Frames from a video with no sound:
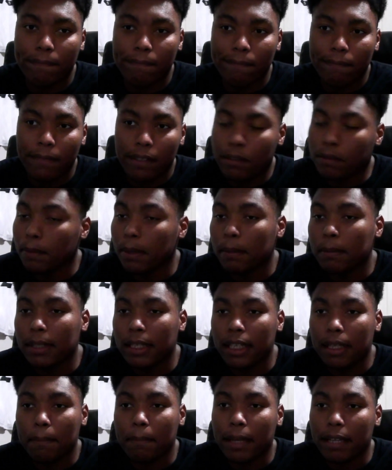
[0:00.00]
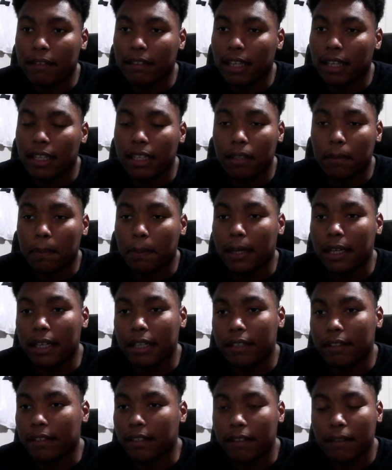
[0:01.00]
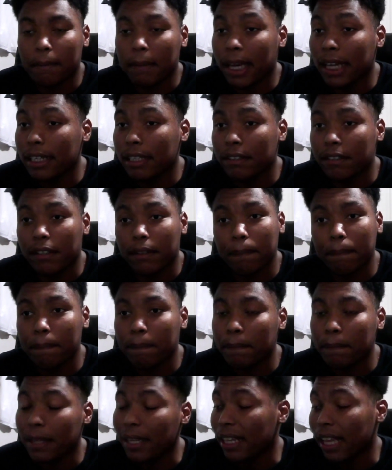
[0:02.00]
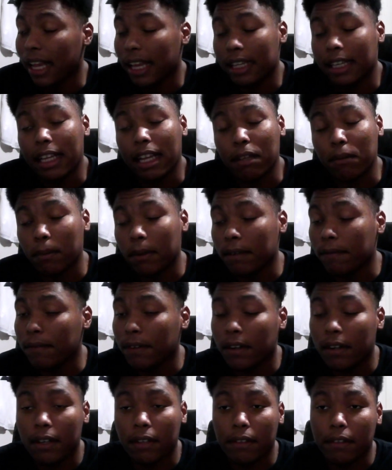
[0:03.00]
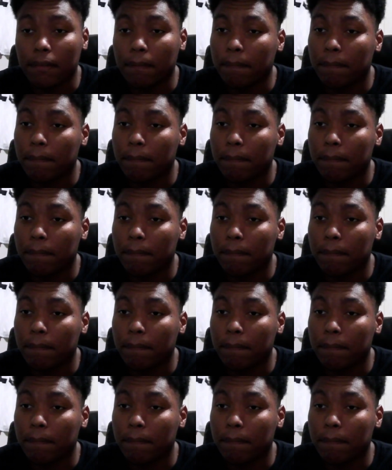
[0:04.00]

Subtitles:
He should be able to get the best out of these players. He's the manager. That's where it falls,